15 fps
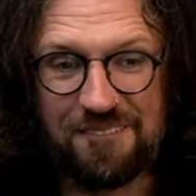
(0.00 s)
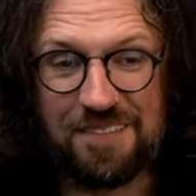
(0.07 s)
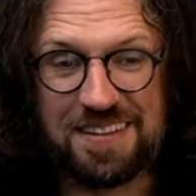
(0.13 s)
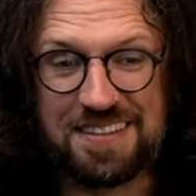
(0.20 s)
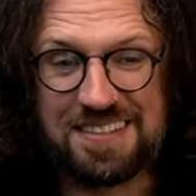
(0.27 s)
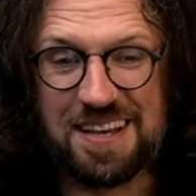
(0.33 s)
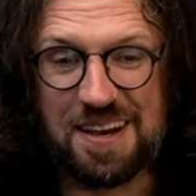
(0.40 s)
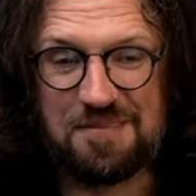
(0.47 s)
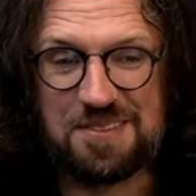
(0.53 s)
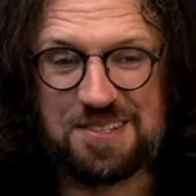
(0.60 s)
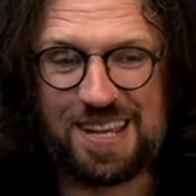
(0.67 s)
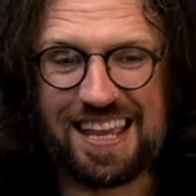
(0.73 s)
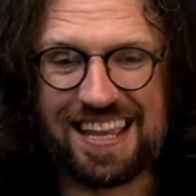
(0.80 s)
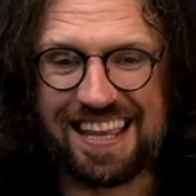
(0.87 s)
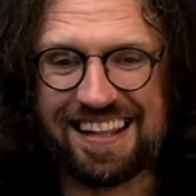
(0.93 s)
What's up,
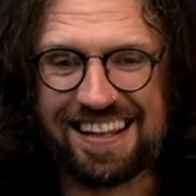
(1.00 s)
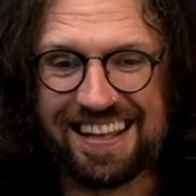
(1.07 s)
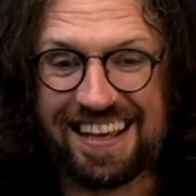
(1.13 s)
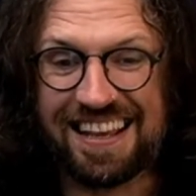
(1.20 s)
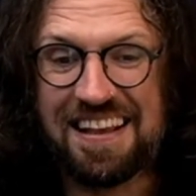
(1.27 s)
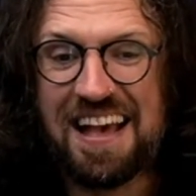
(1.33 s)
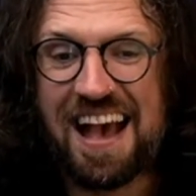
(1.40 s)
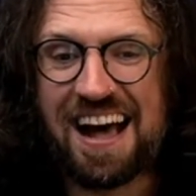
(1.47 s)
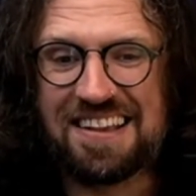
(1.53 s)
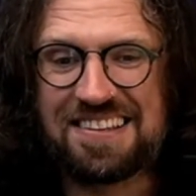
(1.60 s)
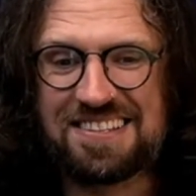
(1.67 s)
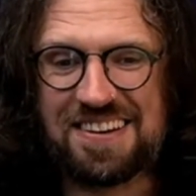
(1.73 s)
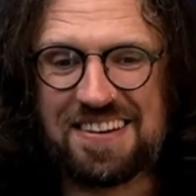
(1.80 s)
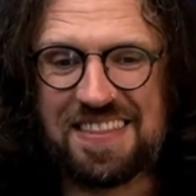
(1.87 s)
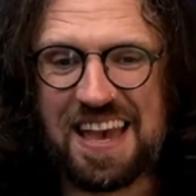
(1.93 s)
Jakey Lee? I'll
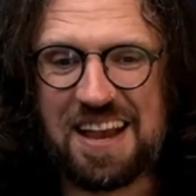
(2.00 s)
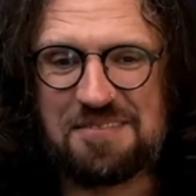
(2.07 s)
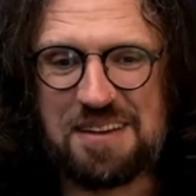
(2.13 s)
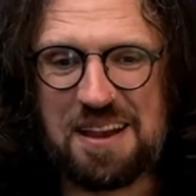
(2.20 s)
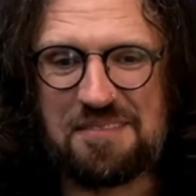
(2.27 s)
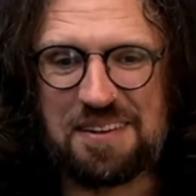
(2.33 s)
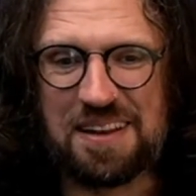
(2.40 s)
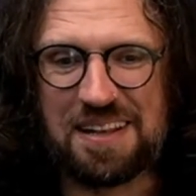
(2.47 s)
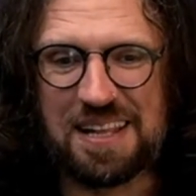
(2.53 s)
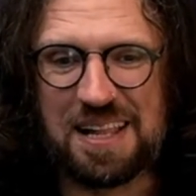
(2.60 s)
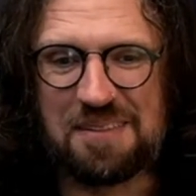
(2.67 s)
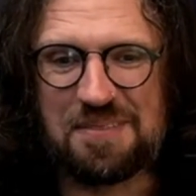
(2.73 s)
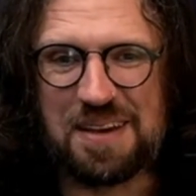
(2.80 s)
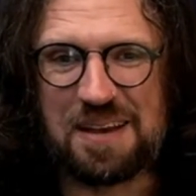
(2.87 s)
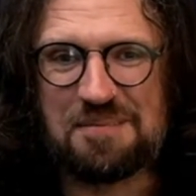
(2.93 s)
show you that riff in a
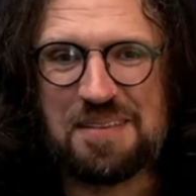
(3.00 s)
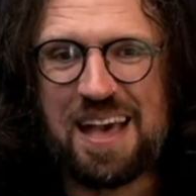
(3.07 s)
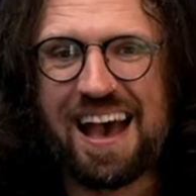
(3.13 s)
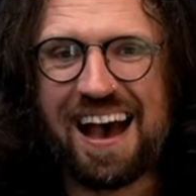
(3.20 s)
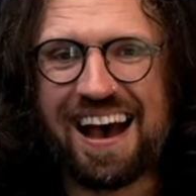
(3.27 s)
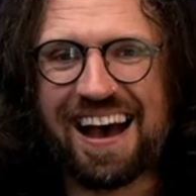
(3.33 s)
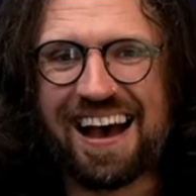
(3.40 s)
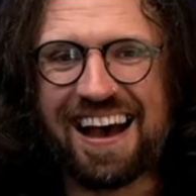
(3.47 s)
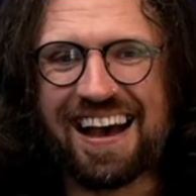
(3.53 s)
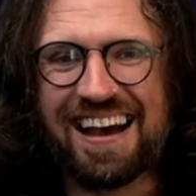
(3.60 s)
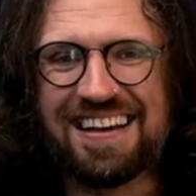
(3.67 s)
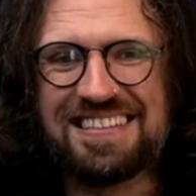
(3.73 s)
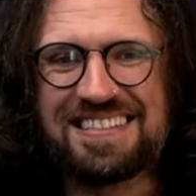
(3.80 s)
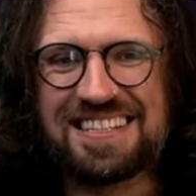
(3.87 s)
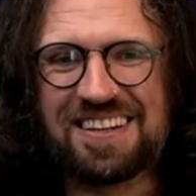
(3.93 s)
little bit.
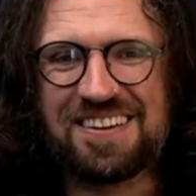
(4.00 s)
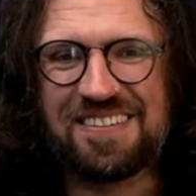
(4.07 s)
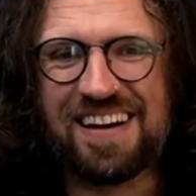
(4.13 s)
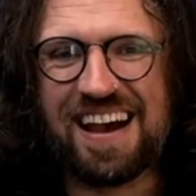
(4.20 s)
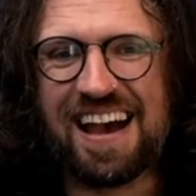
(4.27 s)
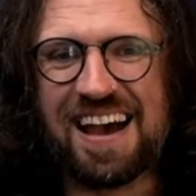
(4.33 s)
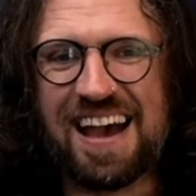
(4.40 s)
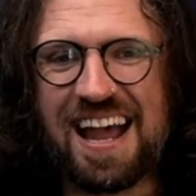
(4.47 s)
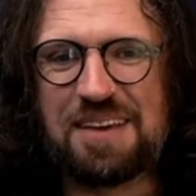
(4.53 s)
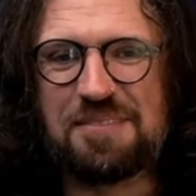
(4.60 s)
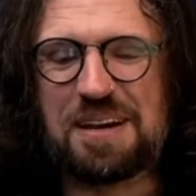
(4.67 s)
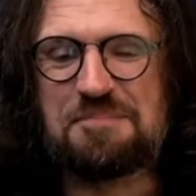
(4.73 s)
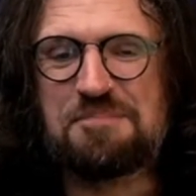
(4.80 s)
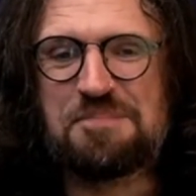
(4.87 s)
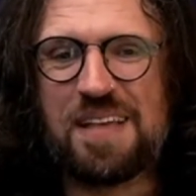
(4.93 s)

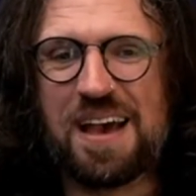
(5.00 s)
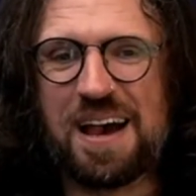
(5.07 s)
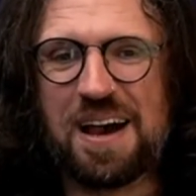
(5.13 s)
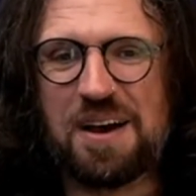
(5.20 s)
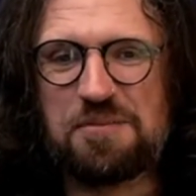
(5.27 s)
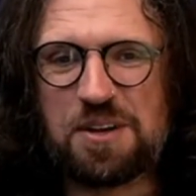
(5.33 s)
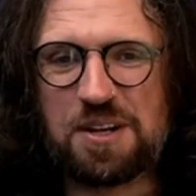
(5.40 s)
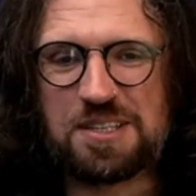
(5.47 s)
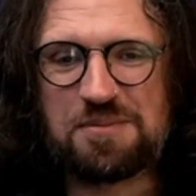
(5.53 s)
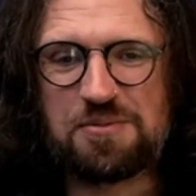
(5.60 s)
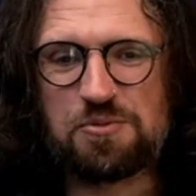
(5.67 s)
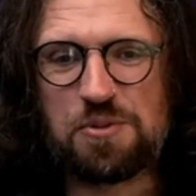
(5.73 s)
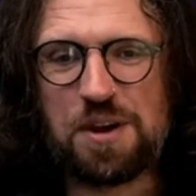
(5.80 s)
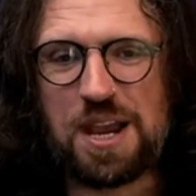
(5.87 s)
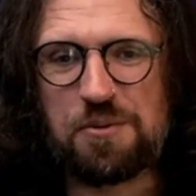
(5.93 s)
Anyway, we've got
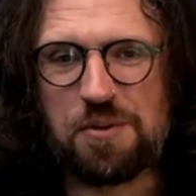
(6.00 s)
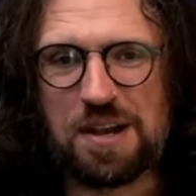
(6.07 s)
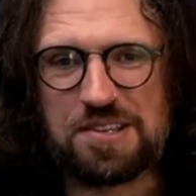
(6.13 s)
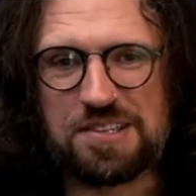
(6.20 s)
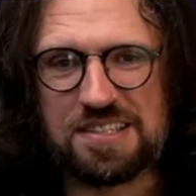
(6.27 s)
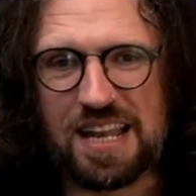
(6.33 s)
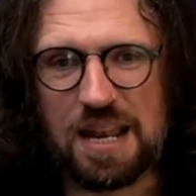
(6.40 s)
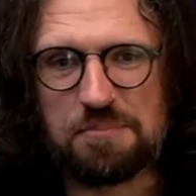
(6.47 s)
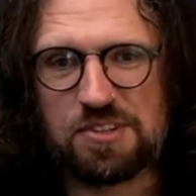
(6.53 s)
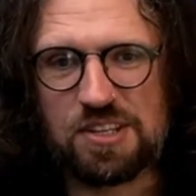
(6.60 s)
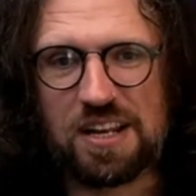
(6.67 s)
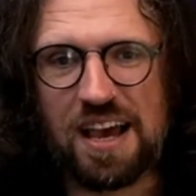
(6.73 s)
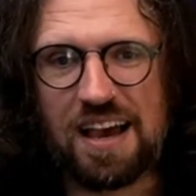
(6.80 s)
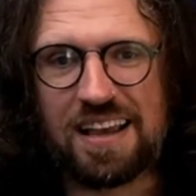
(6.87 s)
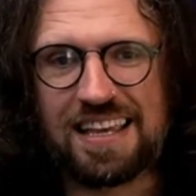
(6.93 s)
some great questions in. I'm
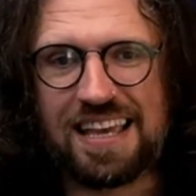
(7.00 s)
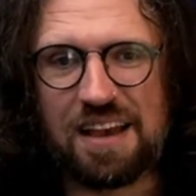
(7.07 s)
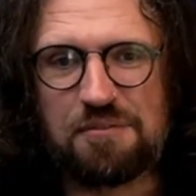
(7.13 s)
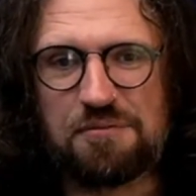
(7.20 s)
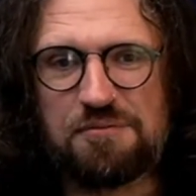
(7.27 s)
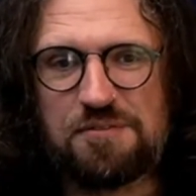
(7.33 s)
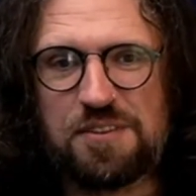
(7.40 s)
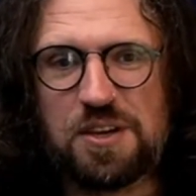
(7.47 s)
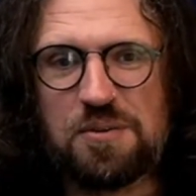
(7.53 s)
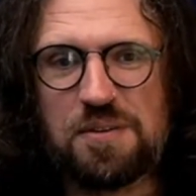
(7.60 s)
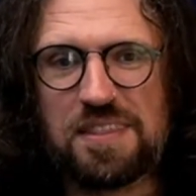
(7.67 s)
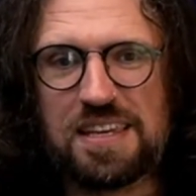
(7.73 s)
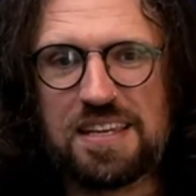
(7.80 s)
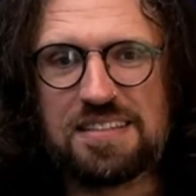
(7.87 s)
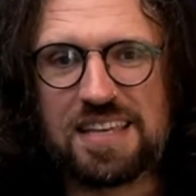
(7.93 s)
just going to get a few
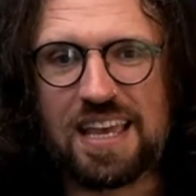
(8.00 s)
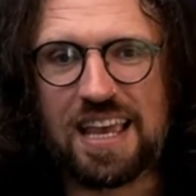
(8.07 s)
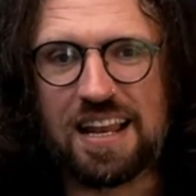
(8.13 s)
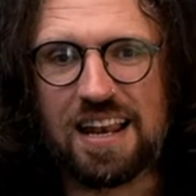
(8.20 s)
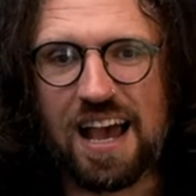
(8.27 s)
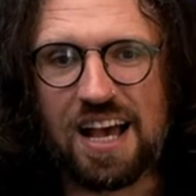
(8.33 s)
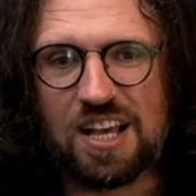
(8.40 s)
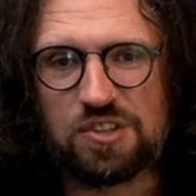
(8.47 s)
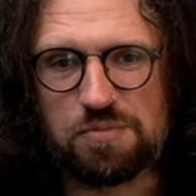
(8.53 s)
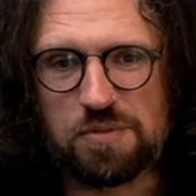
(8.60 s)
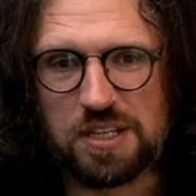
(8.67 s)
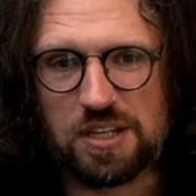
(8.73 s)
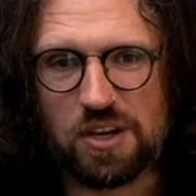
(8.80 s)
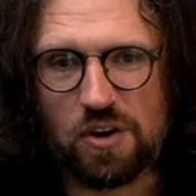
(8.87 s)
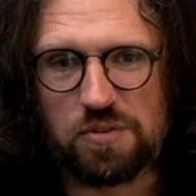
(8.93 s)
of these in as
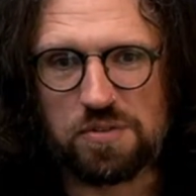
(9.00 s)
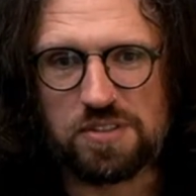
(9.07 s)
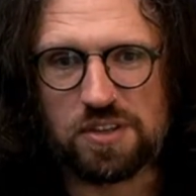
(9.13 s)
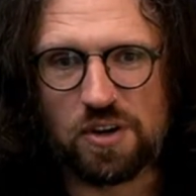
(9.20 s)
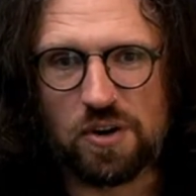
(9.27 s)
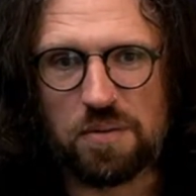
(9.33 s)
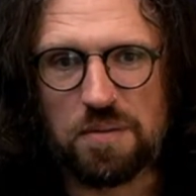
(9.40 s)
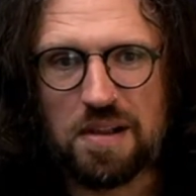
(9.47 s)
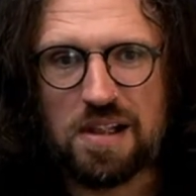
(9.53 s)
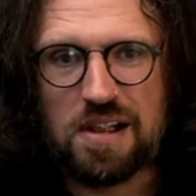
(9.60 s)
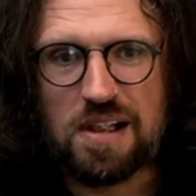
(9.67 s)
we go. So